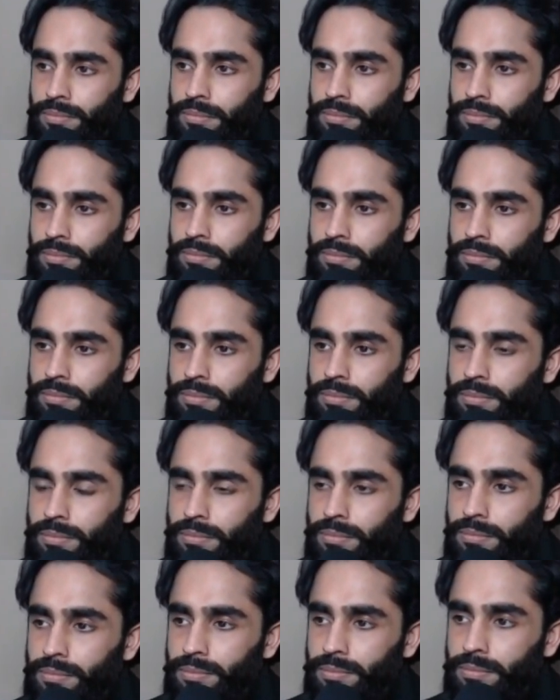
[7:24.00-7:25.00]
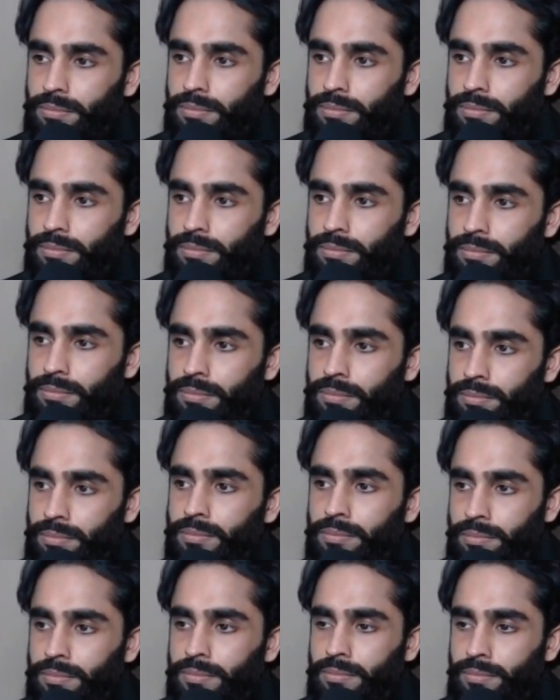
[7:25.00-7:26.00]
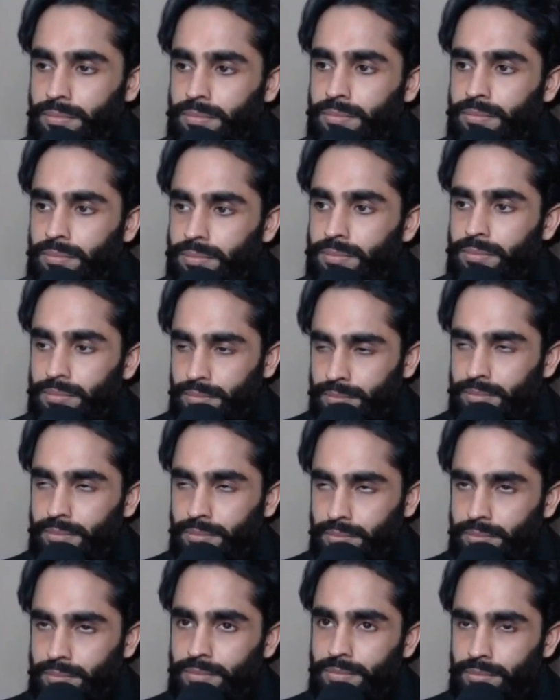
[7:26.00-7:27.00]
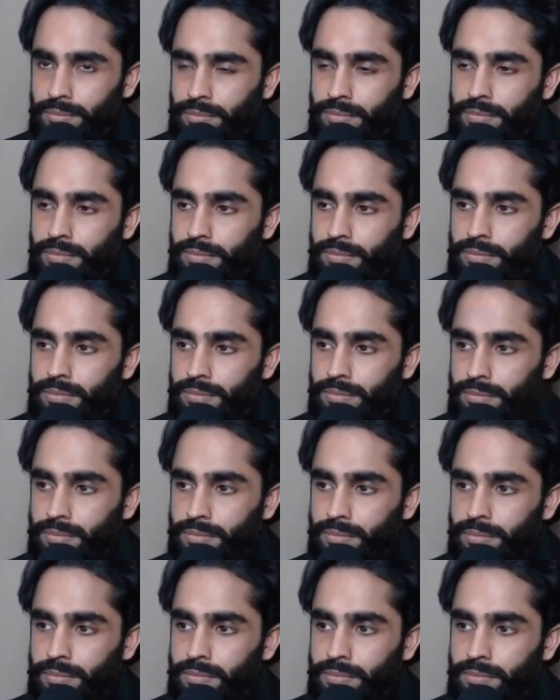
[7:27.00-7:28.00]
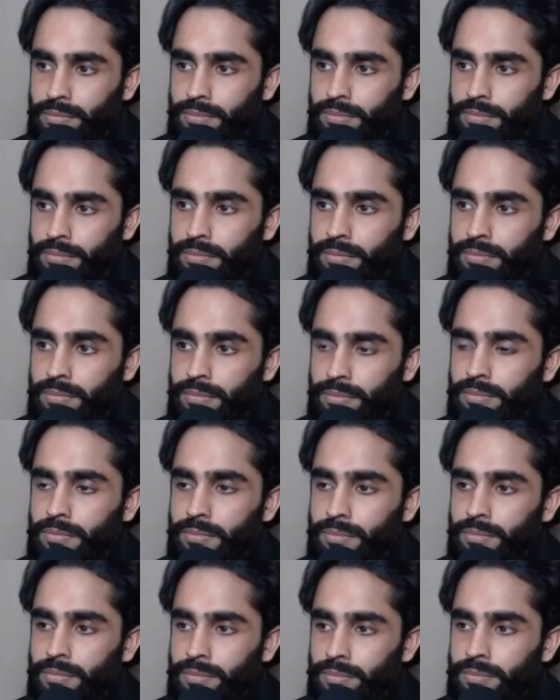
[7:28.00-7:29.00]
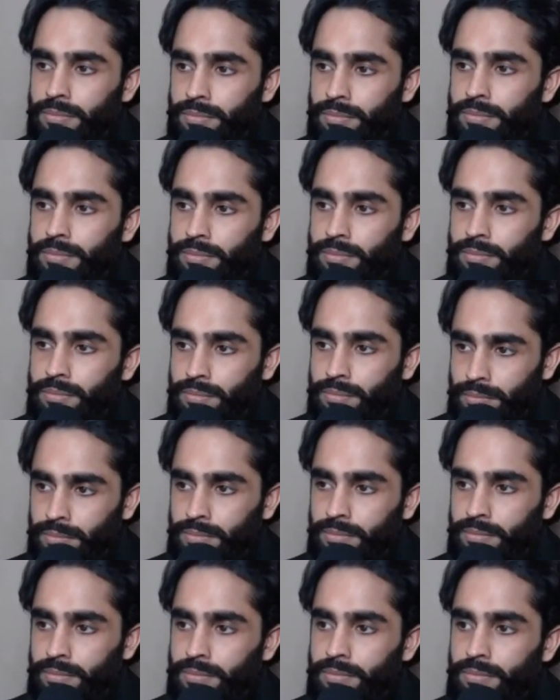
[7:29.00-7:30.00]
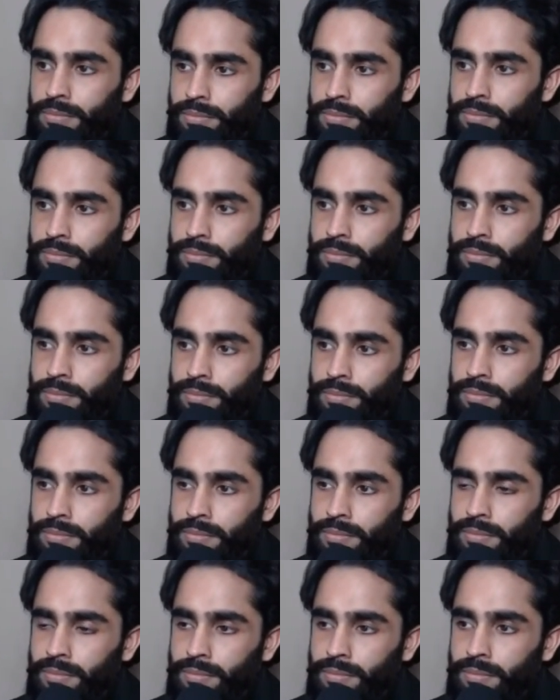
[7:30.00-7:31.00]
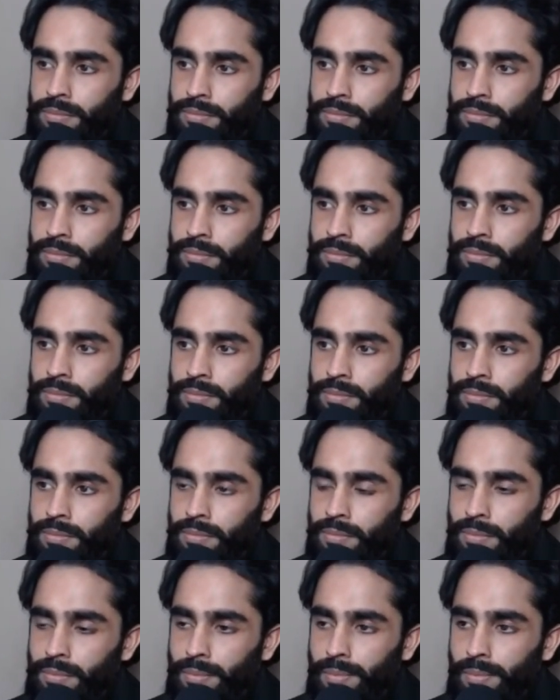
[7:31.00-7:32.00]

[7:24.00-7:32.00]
(not speaking)